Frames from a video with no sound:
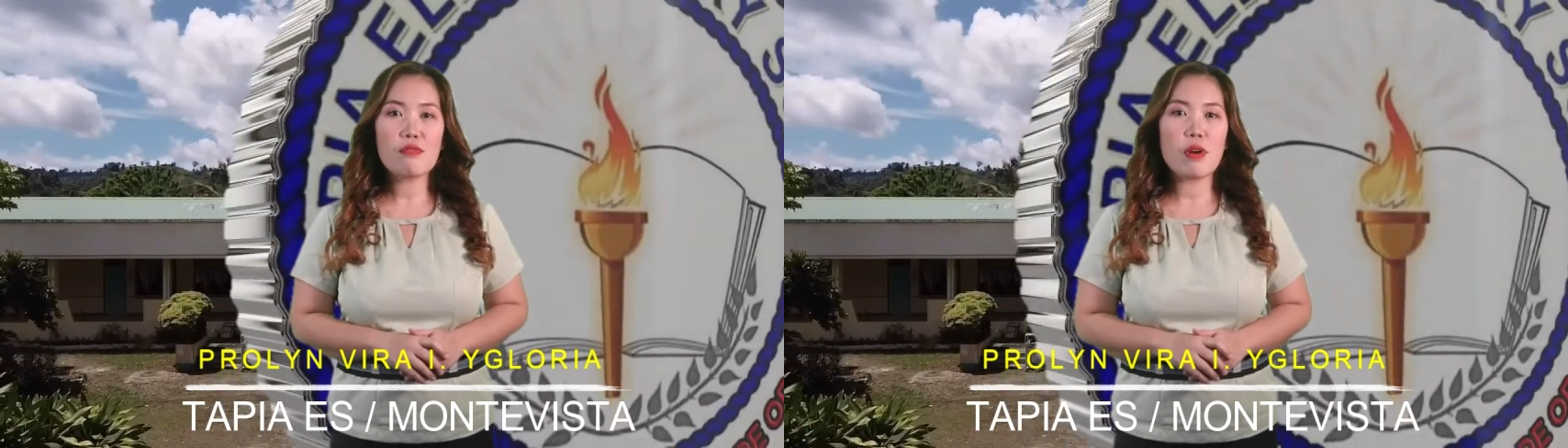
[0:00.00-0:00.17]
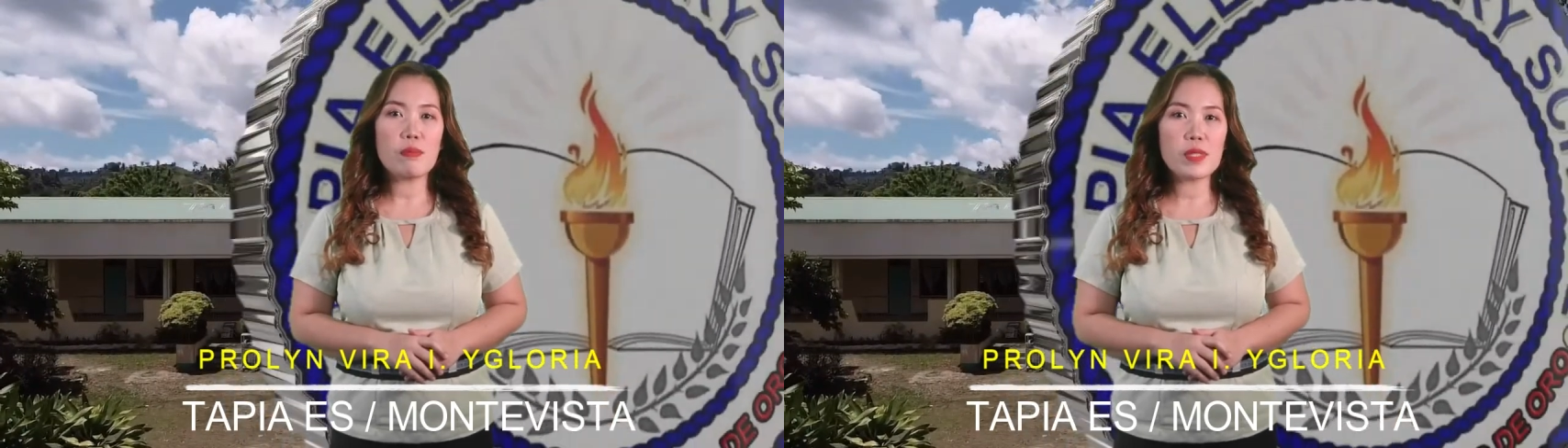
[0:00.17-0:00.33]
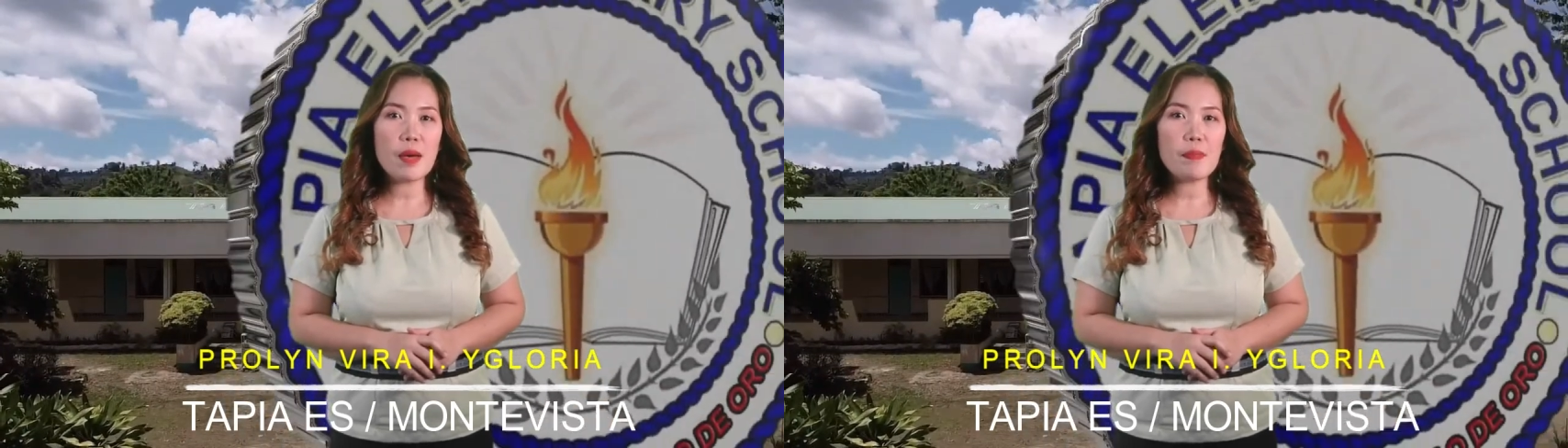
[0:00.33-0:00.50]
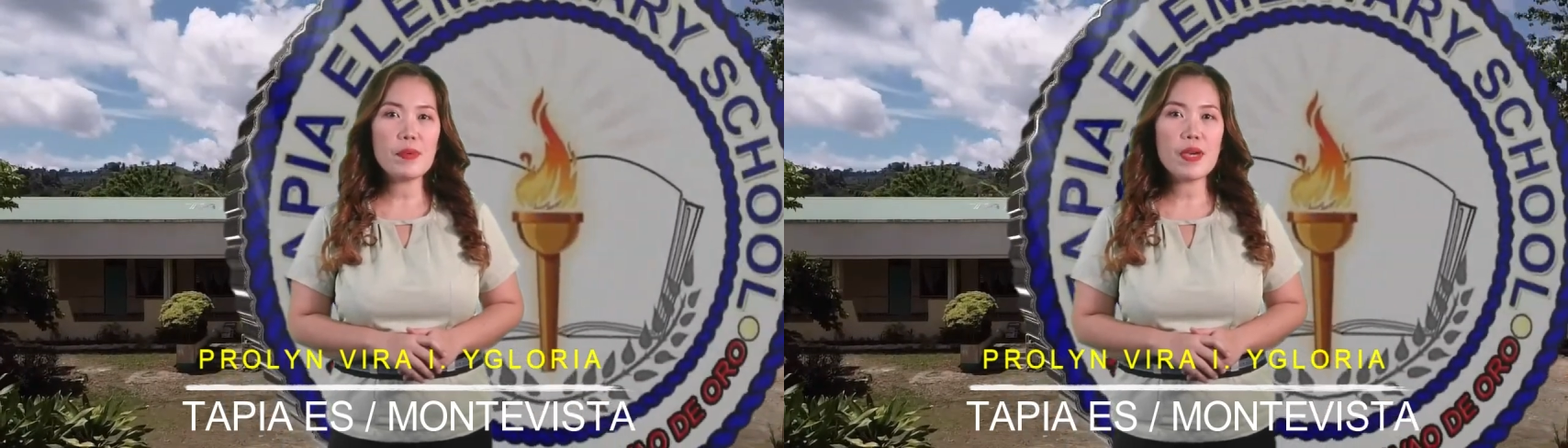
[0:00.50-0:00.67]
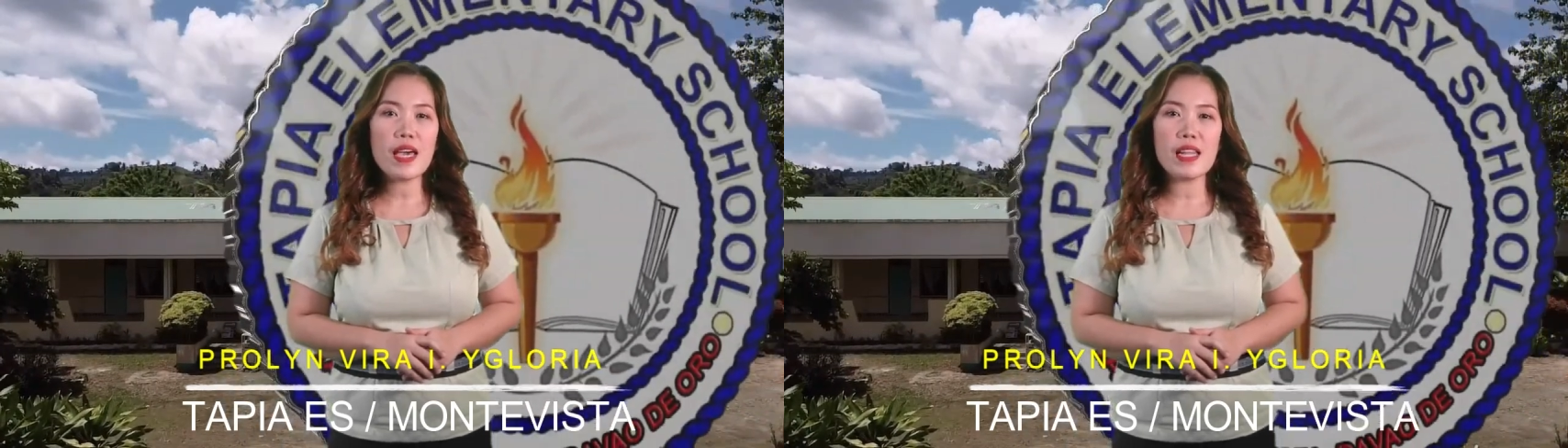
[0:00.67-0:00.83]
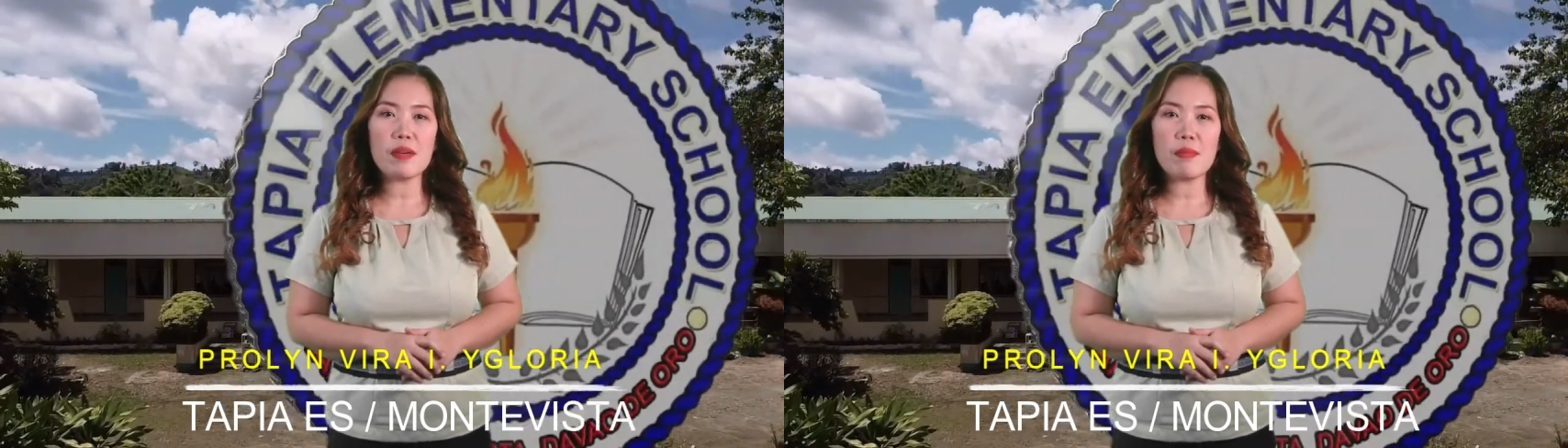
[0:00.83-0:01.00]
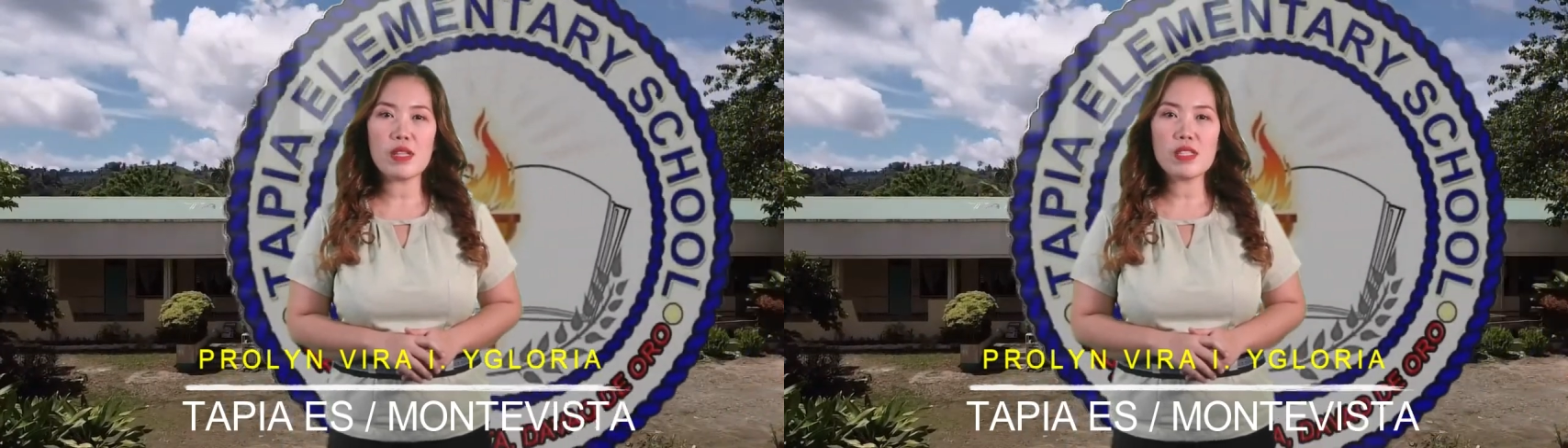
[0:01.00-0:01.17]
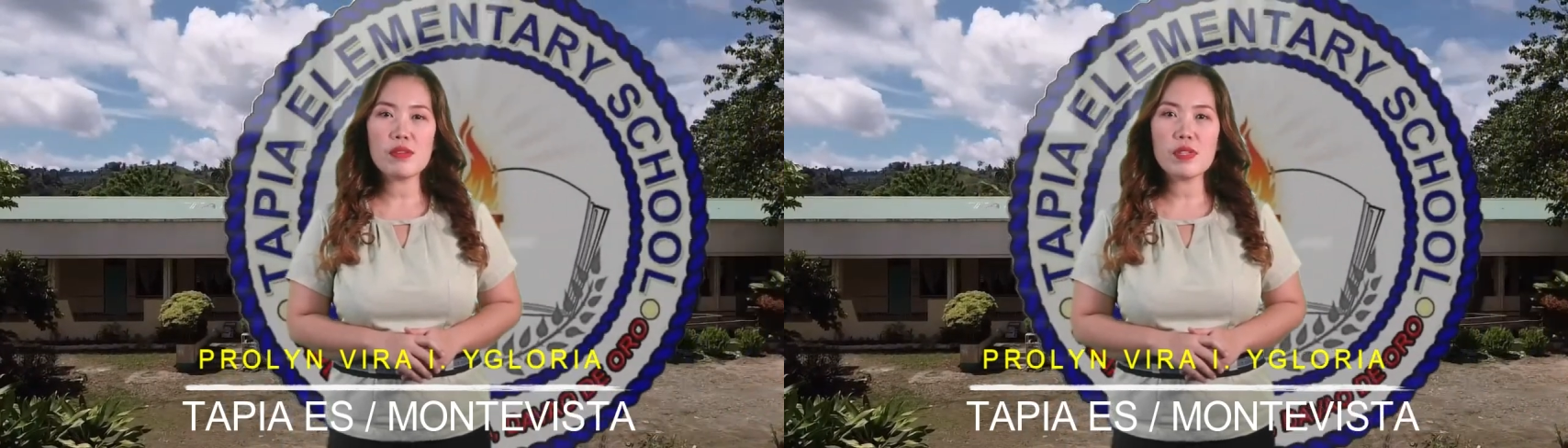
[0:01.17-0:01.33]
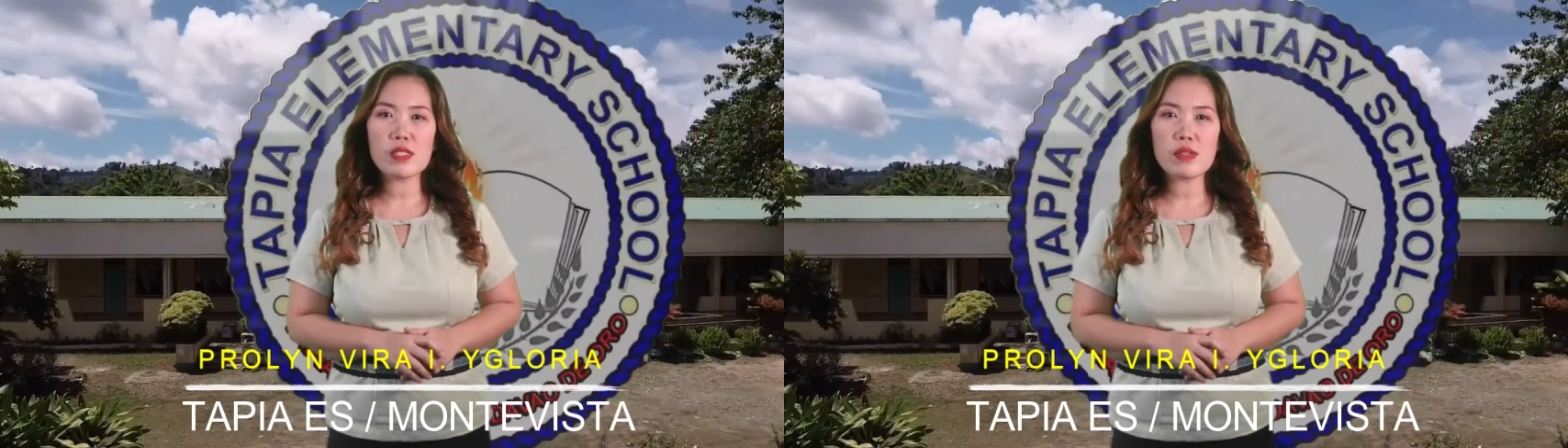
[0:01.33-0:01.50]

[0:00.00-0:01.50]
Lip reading: from Tapia Elementary